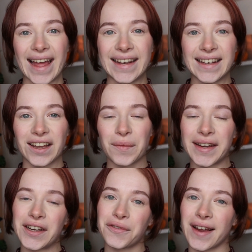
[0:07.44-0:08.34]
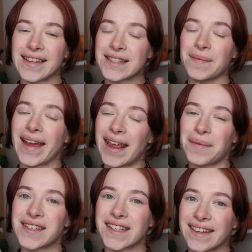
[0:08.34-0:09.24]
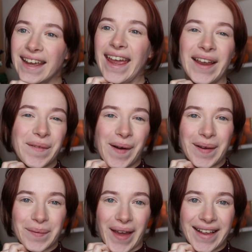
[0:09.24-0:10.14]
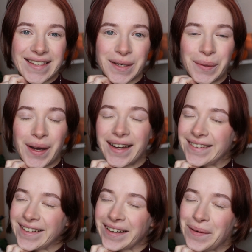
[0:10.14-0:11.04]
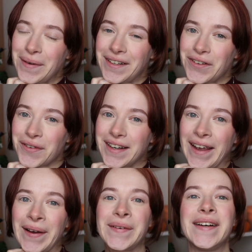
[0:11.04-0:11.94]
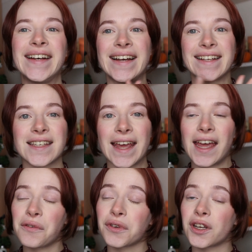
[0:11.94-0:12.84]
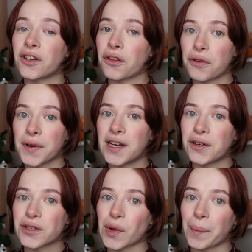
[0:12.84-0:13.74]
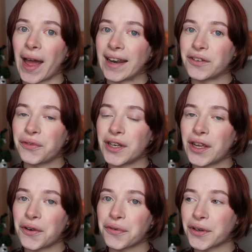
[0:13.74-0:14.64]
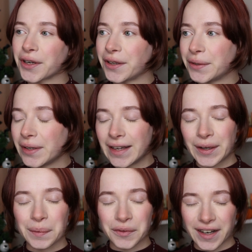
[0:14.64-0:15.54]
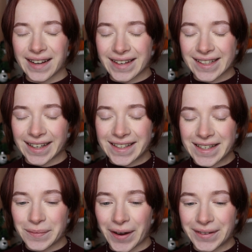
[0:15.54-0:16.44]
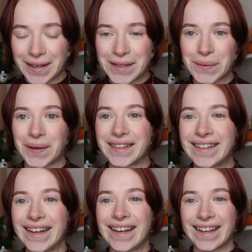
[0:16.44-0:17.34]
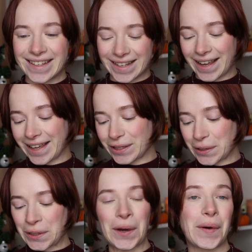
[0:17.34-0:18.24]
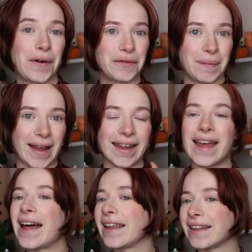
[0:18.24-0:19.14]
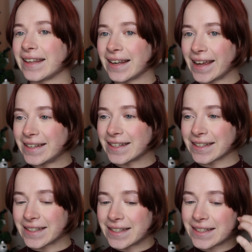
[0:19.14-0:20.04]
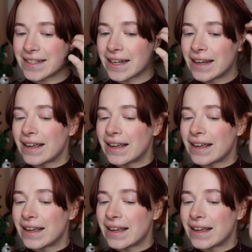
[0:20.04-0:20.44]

Hello my dear friends, my name is Sanne and welcome back to another beauty video. Today I have another 3 looks 1 palette video for you. I'm really excited about this one because I get to show off my latest